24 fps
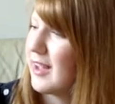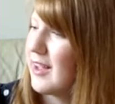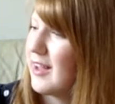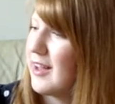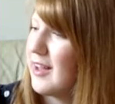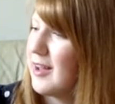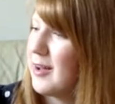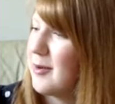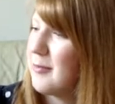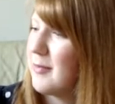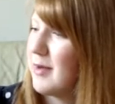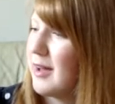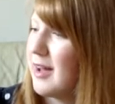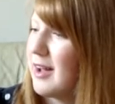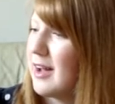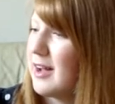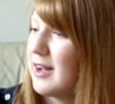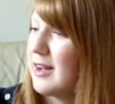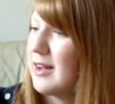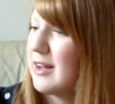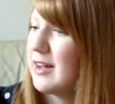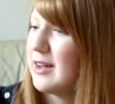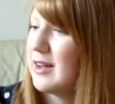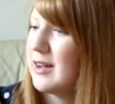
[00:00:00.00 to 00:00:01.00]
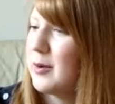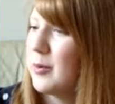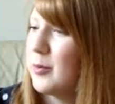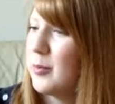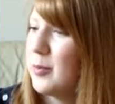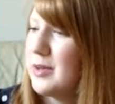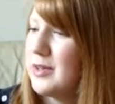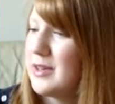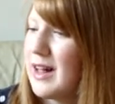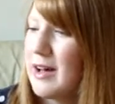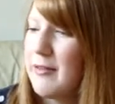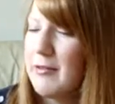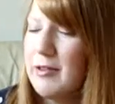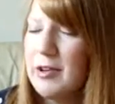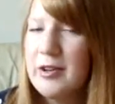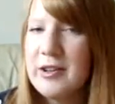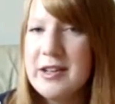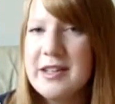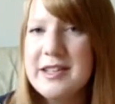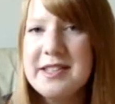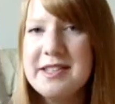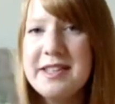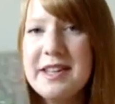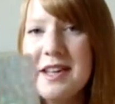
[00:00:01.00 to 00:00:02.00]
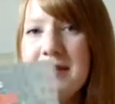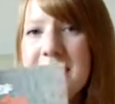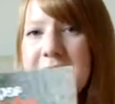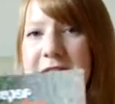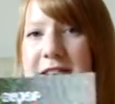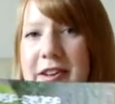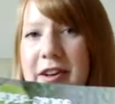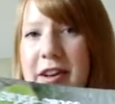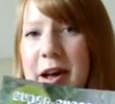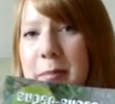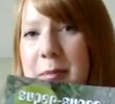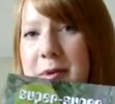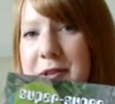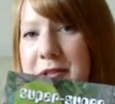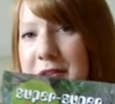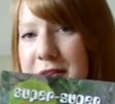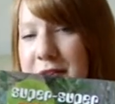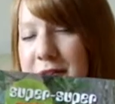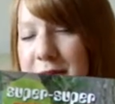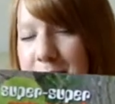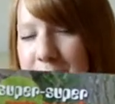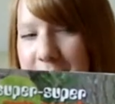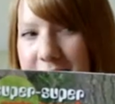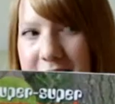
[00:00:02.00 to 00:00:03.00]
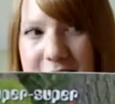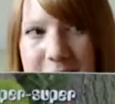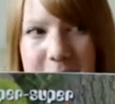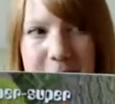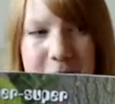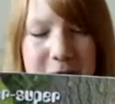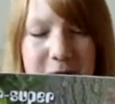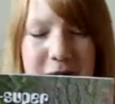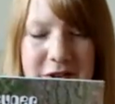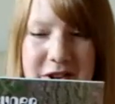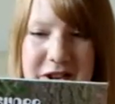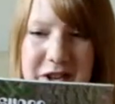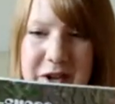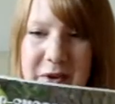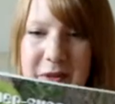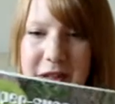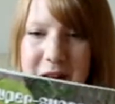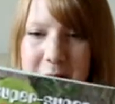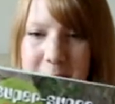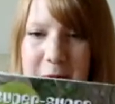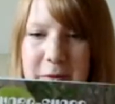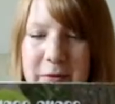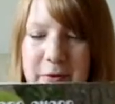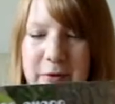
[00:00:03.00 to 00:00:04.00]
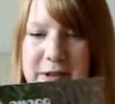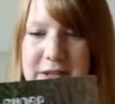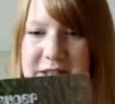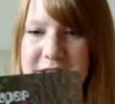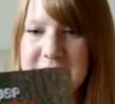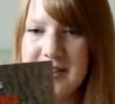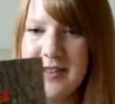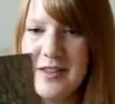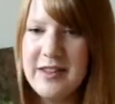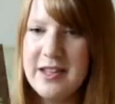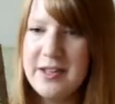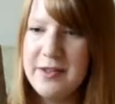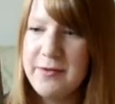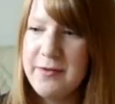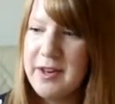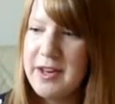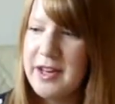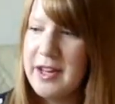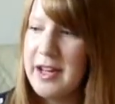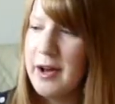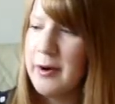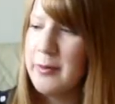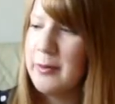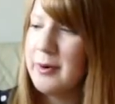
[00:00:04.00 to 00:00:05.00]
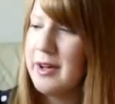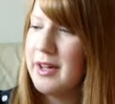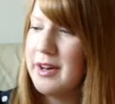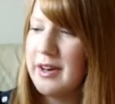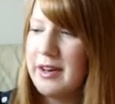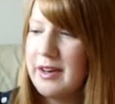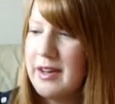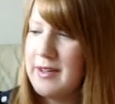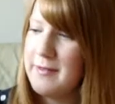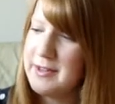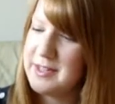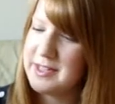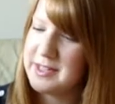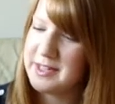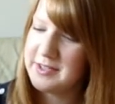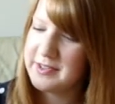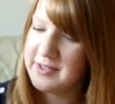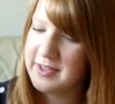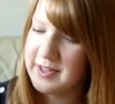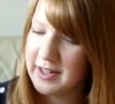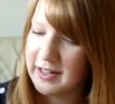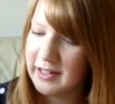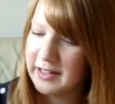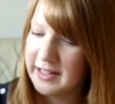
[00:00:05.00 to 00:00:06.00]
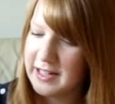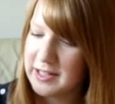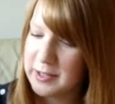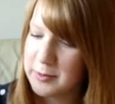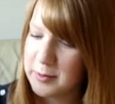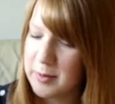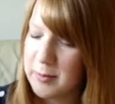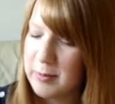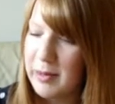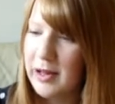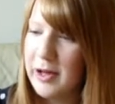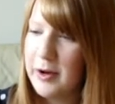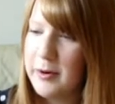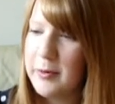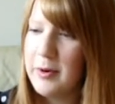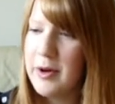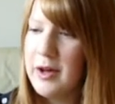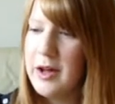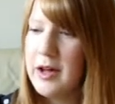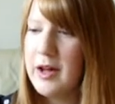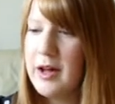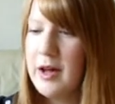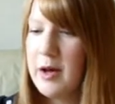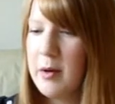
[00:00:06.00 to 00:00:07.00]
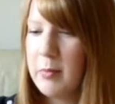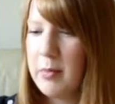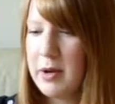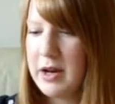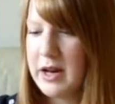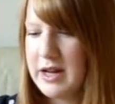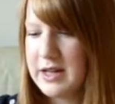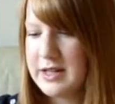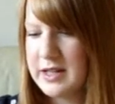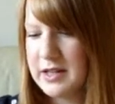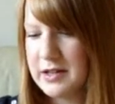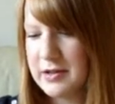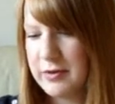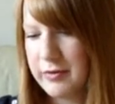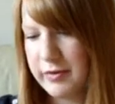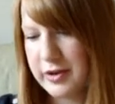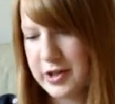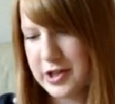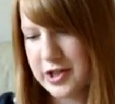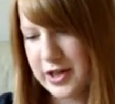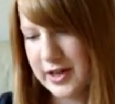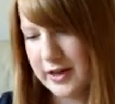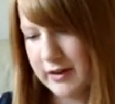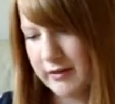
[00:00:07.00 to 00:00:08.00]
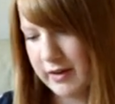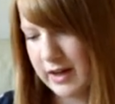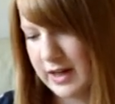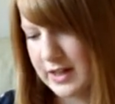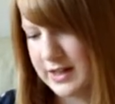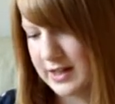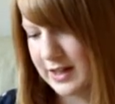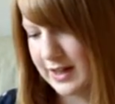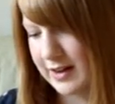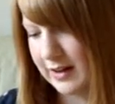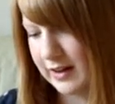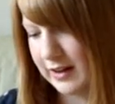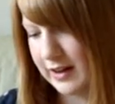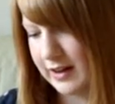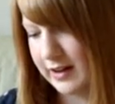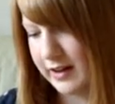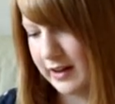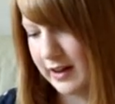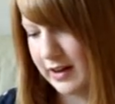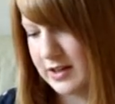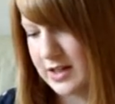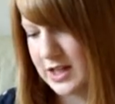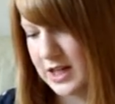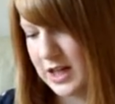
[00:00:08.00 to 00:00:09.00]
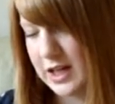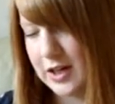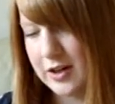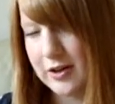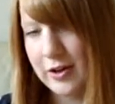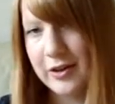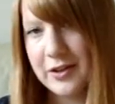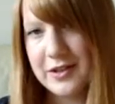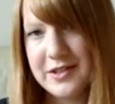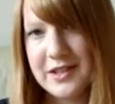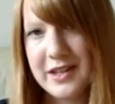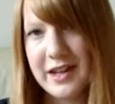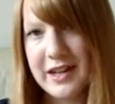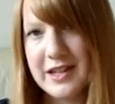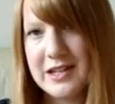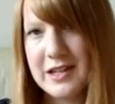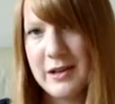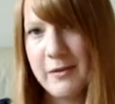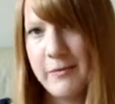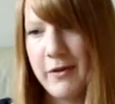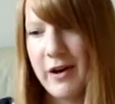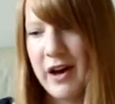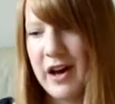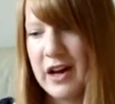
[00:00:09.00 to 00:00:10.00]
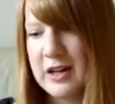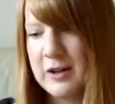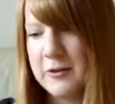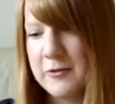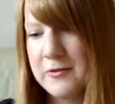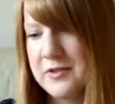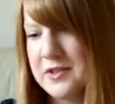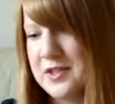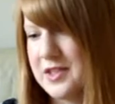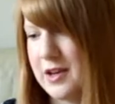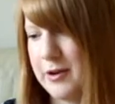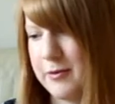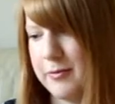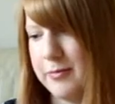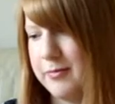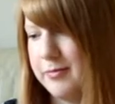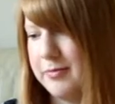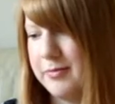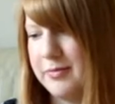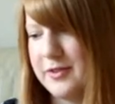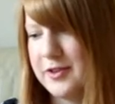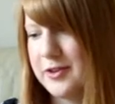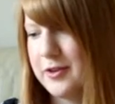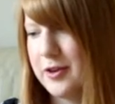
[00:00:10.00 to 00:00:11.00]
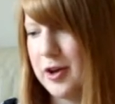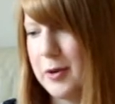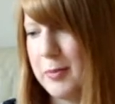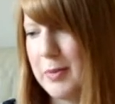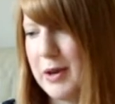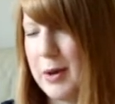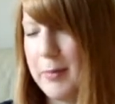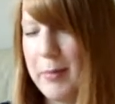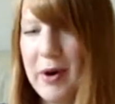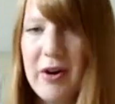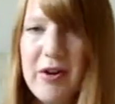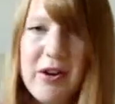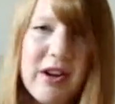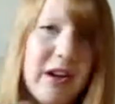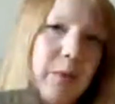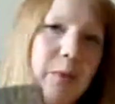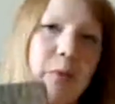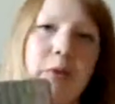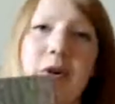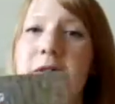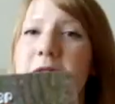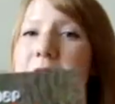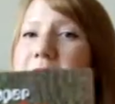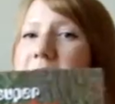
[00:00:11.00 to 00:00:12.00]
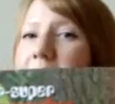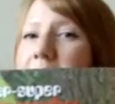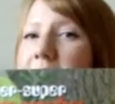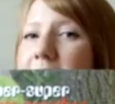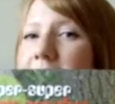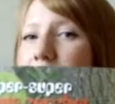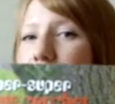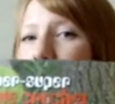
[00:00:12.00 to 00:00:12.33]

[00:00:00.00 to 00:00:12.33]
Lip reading: I will have a look and see if it's on Amazon as well. I forgot to do that before I started this video, and if it is, then I'll link to it below. But it did originally retail at $19.95, so it's got to be a bargain wherever you get